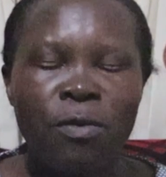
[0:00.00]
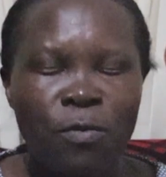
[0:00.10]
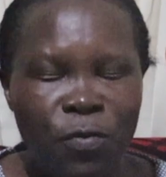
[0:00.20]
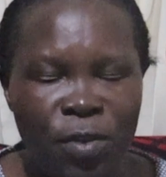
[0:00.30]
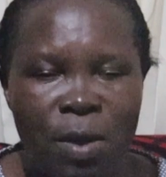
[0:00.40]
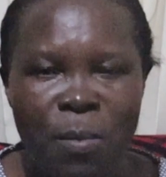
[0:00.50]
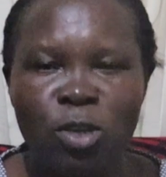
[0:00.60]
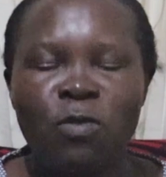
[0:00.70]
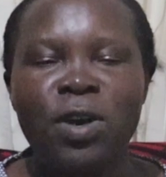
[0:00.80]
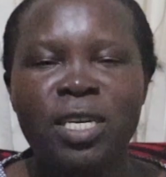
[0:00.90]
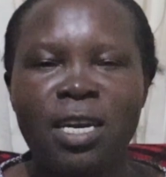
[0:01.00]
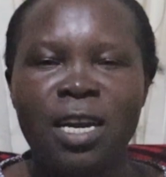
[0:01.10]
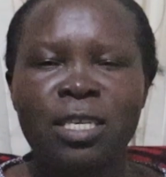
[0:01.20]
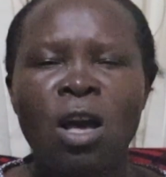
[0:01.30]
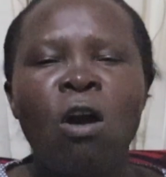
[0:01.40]
feed
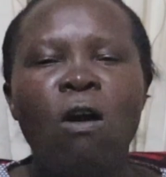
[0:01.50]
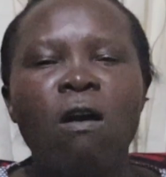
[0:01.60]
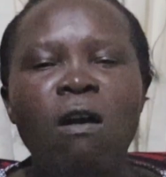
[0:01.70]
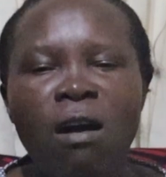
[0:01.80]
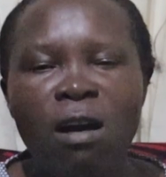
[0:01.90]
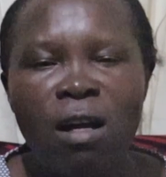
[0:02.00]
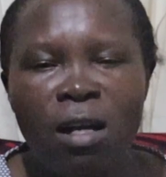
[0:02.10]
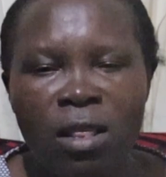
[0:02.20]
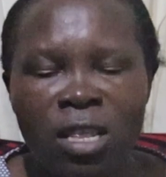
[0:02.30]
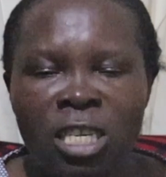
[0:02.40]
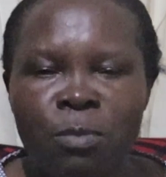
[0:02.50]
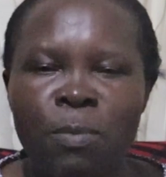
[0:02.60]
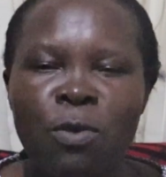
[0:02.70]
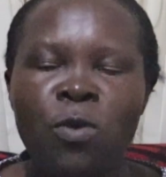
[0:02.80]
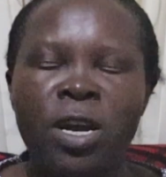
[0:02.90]
manufacturers. All these
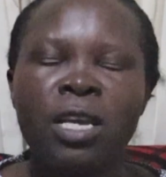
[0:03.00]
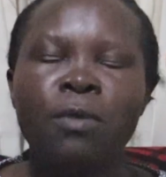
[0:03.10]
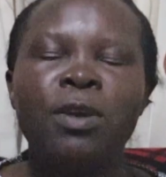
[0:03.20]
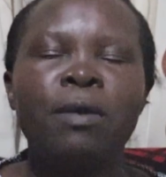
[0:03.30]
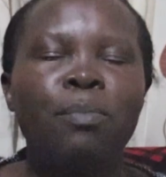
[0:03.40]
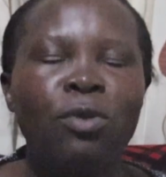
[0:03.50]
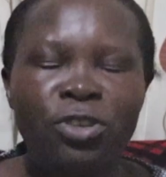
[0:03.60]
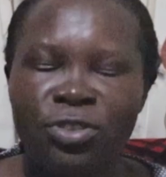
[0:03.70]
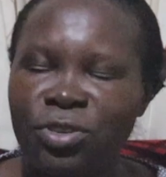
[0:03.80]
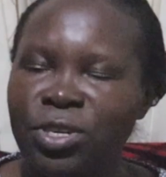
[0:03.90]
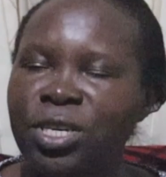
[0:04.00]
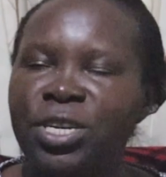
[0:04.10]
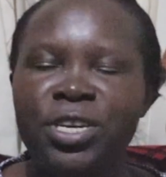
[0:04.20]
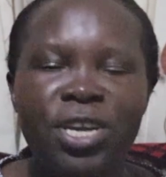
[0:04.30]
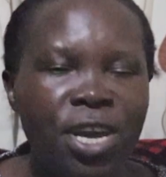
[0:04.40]
people who are keeping poultry,
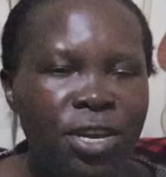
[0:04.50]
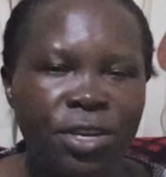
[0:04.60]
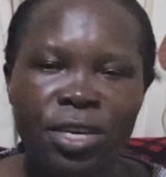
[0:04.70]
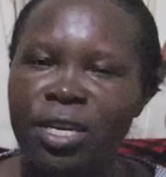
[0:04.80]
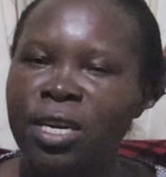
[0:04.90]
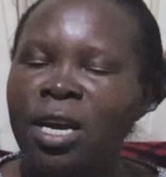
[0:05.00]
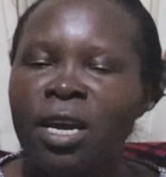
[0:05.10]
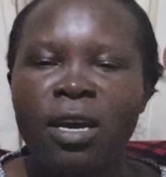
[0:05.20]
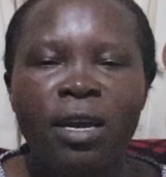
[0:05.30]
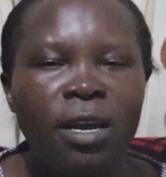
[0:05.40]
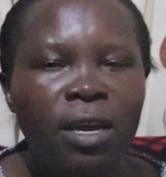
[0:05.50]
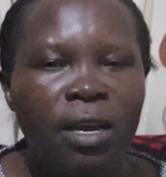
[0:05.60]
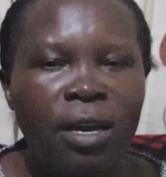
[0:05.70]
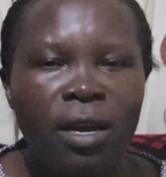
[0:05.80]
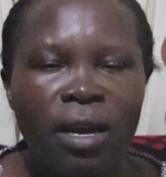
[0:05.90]
dairy,
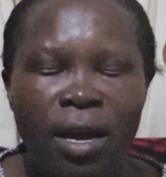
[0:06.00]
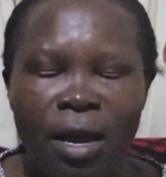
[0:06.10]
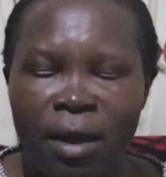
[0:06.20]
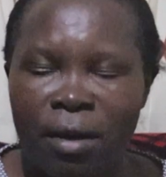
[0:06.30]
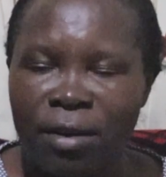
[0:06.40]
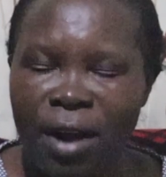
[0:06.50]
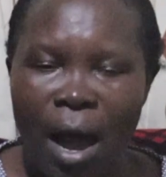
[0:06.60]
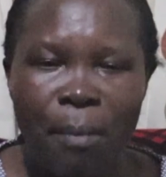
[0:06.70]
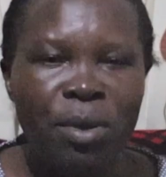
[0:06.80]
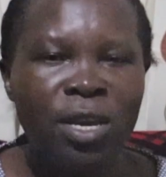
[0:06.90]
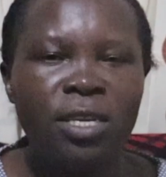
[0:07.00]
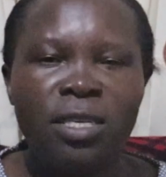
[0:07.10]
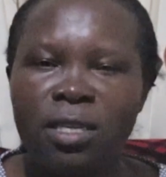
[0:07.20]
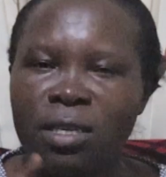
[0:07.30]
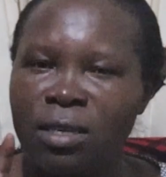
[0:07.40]
uh,
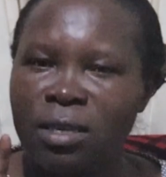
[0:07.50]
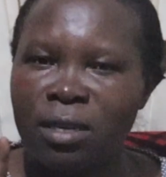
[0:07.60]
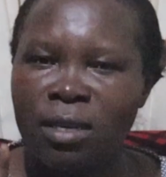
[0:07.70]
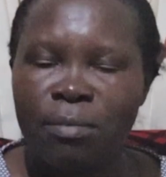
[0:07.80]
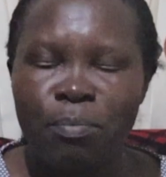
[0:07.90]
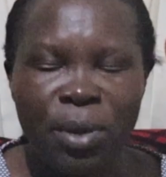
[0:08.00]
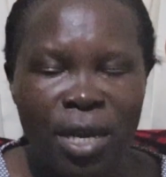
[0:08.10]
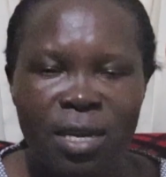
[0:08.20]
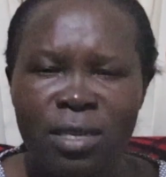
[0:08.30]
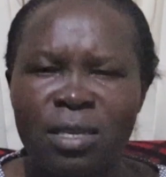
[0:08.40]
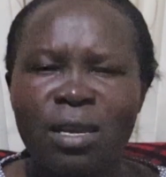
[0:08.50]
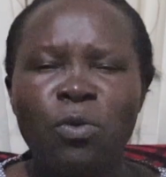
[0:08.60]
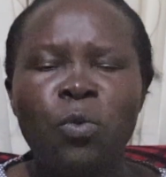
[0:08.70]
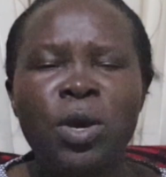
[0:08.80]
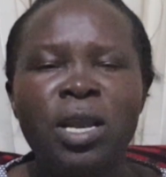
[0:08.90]
rabbit, pigs
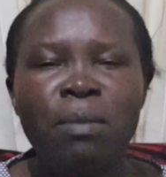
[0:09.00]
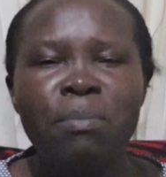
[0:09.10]
will